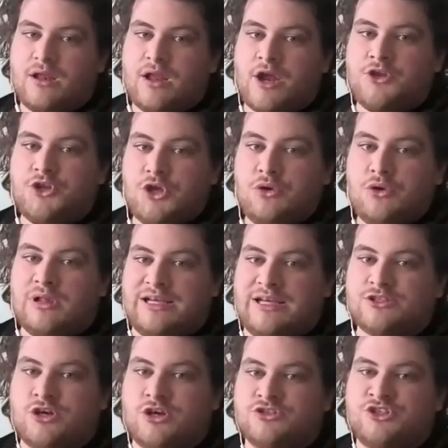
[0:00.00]
A new class
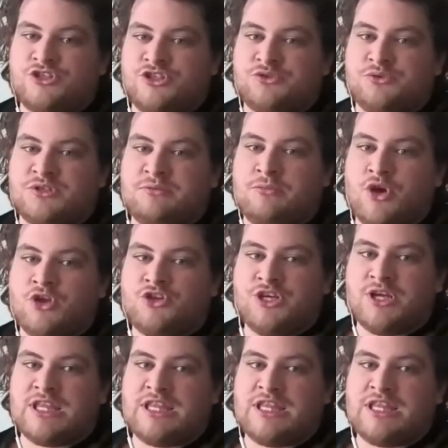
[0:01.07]
consciousness was emerging